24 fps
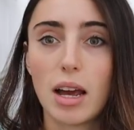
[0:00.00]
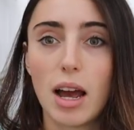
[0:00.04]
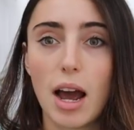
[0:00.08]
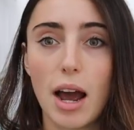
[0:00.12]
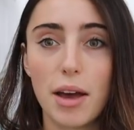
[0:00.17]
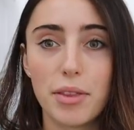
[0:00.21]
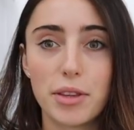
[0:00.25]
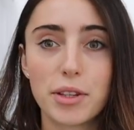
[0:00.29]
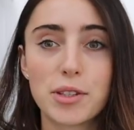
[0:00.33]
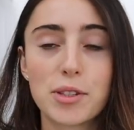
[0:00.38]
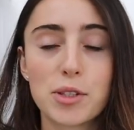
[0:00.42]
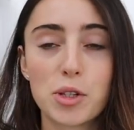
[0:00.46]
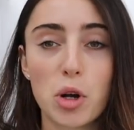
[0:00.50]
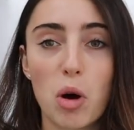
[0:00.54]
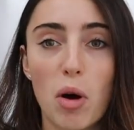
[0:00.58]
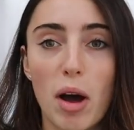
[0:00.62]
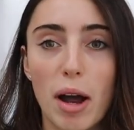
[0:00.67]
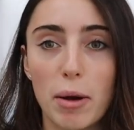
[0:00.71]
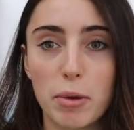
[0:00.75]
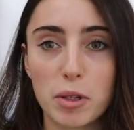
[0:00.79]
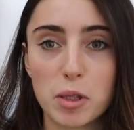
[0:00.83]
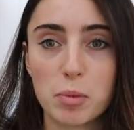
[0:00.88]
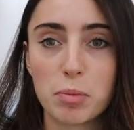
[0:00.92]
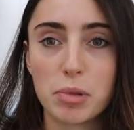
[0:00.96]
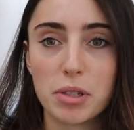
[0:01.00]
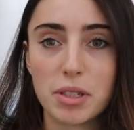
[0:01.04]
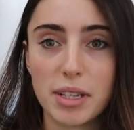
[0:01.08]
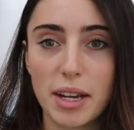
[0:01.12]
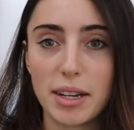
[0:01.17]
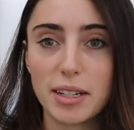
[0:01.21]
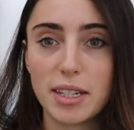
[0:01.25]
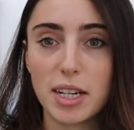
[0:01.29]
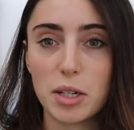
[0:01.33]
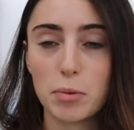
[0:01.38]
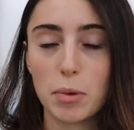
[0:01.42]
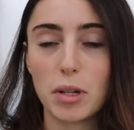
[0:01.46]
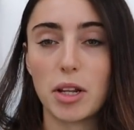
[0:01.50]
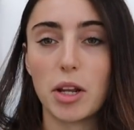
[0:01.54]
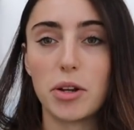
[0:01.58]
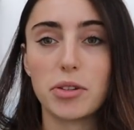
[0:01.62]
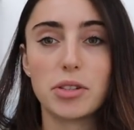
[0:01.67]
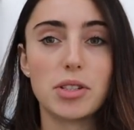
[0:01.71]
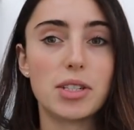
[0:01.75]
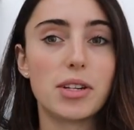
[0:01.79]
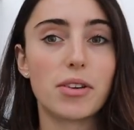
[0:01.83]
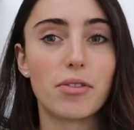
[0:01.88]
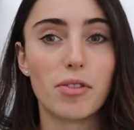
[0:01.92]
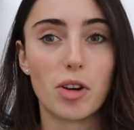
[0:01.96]
At the store, I was presented with
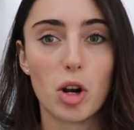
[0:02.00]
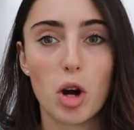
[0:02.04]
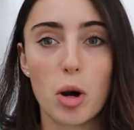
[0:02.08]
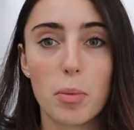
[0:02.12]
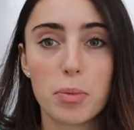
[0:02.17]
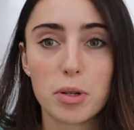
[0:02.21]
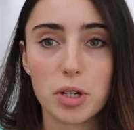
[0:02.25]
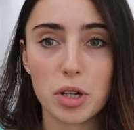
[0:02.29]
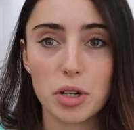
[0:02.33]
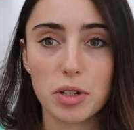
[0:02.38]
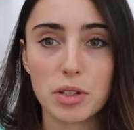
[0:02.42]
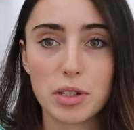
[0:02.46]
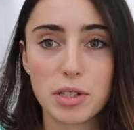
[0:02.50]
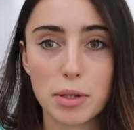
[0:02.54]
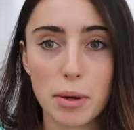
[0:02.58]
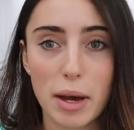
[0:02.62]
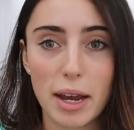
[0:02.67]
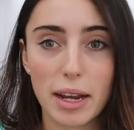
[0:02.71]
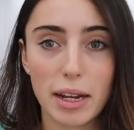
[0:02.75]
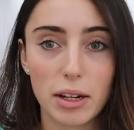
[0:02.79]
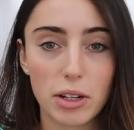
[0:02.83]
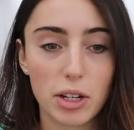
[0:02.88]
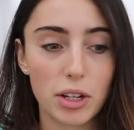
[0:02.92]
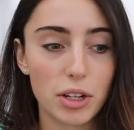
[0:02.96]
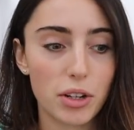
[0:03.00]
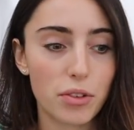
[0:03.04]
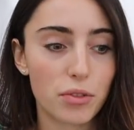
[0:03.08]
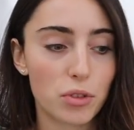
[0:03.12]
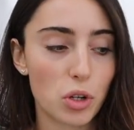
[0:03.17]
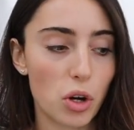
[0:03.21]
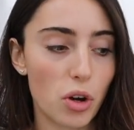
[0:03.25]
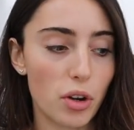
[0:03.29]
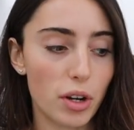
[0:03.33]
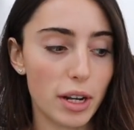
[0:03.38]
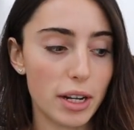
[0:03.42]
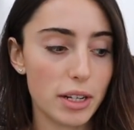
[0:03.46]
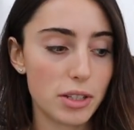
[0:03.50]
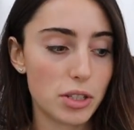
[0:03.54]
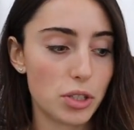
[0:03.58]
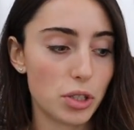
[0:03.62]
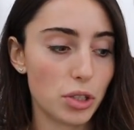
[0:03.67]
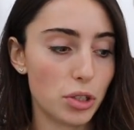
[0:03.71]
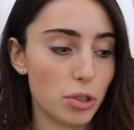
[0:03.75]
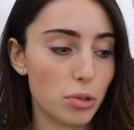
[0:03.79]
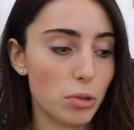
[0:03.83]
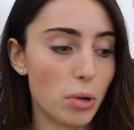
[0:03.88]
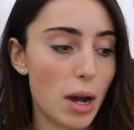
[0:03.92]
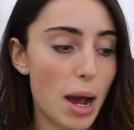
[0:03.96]
loads of different options. So I could have gone
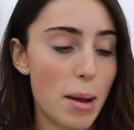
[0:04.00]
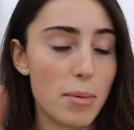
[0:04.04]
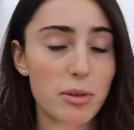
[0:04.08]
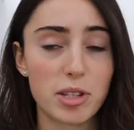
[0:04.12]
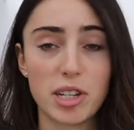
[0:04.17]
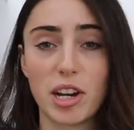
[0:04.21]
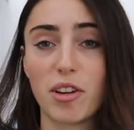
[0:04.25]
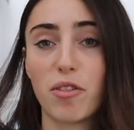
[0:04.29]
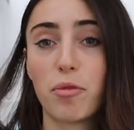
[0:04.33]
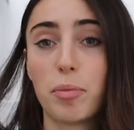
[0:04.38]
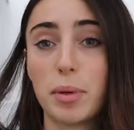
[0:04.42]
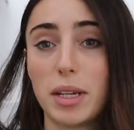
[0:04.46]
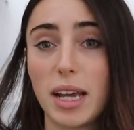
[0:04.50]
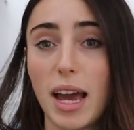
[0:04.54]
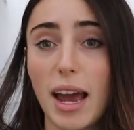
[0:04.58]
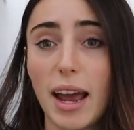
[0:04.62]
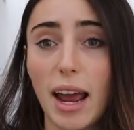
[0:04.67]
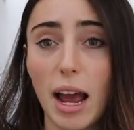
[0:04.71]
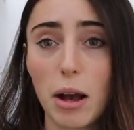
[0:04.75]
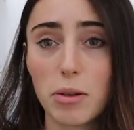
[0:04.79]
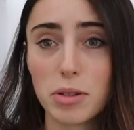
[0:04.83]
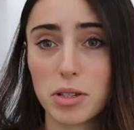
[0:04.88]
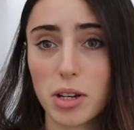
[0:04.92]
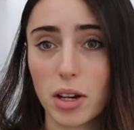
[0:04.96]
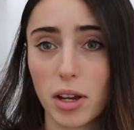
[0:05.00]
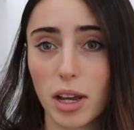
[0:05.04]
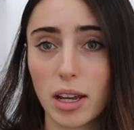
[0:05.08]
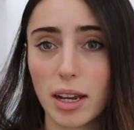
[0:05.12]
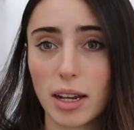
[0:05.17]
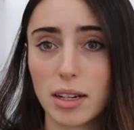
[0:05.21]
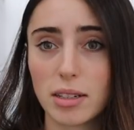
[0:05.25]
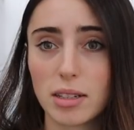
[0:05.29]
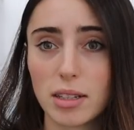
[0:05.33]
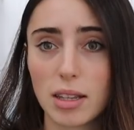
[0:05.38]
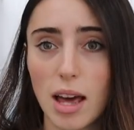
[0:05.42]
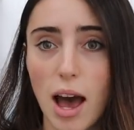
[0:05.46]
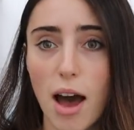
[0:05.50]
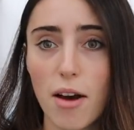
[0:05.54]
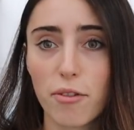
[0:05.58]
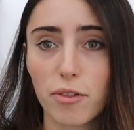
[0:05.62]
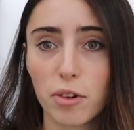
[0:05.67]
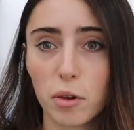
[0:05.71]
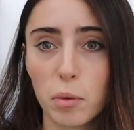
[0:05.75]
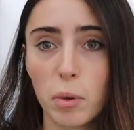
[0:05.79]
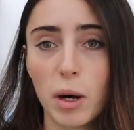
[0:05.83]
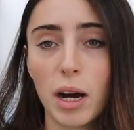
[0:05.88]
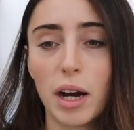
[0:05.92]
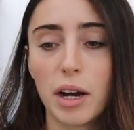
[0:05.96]
into Amazon FBA. I was looking into that
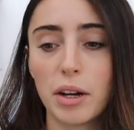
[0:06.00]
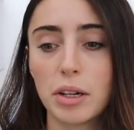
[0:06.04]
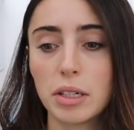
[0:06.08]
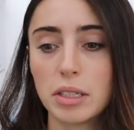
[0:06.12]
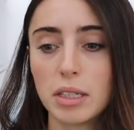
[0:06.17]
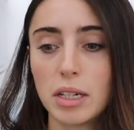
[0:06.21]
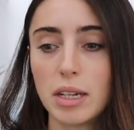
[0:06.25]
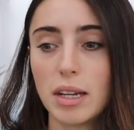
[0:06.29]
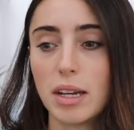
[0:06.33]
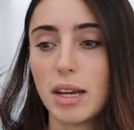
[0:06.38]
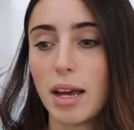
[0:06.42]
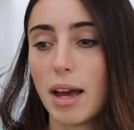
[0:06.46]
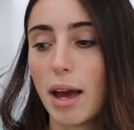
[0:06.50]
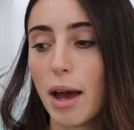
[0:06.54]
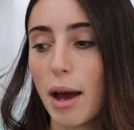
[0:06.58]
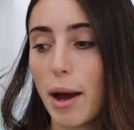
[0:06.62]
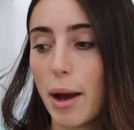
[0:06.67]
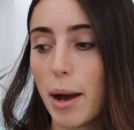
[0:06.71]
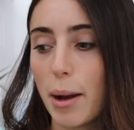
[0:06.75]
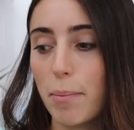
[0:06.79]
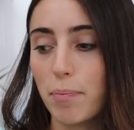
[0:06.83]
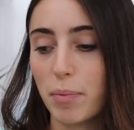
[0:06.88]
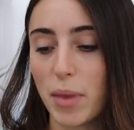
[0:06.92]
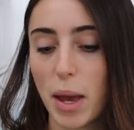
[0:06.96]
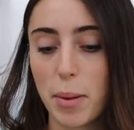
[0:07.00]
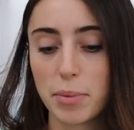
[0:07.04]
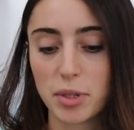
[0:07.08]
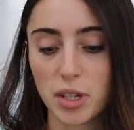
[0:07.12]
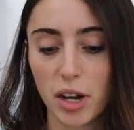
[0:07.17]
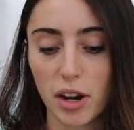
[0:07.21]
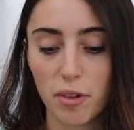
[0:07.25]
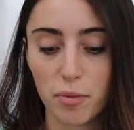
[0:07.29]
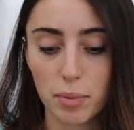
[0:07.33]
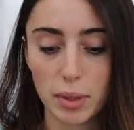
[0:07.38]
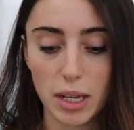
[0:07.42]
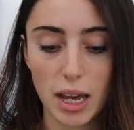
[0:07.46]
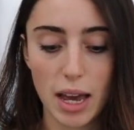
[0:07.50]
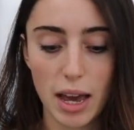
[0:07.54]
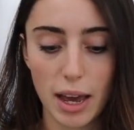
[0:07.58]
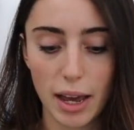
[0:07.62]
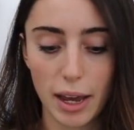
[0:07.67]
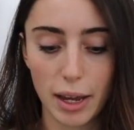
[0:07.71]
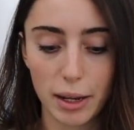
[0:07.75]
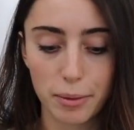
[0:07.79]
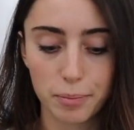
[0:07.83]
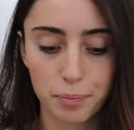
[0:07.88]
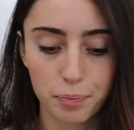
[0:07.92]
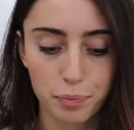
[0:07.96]
for a while. Um, Amazon
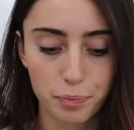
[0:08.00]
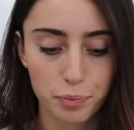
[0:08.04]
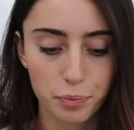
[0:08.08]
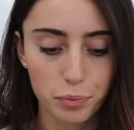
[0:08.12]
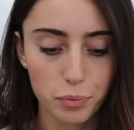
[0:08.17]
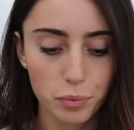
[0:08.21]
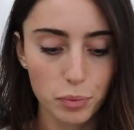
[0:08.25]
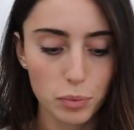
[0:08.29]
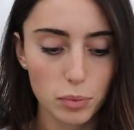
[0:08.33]
FBA,